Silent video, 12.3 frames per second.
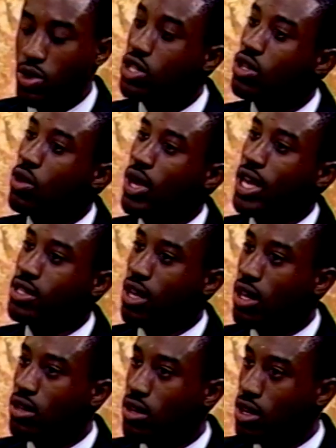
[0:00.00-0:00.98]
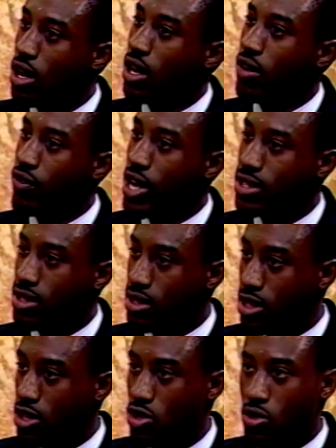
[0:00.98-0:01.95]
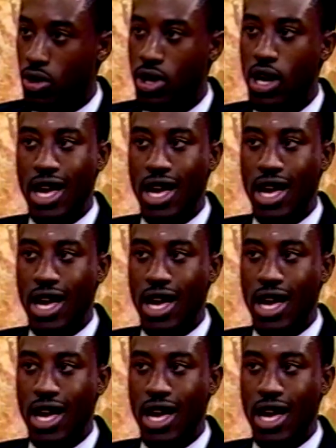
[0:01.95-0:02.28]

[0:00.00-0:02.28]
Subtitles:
showcase other young investors that are doing